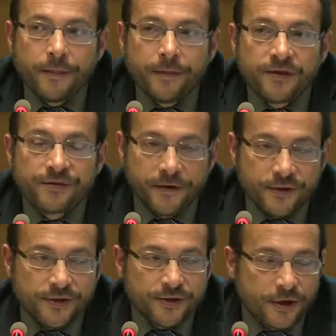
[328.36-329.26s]
this
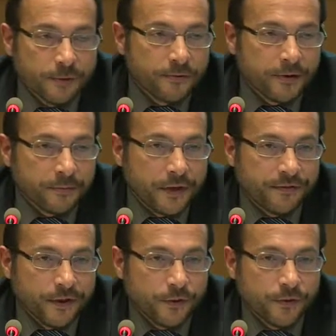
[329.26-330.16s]
first example I'm
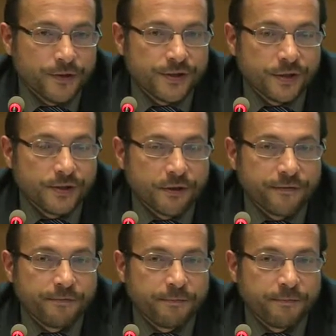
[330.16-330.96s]
giving you is of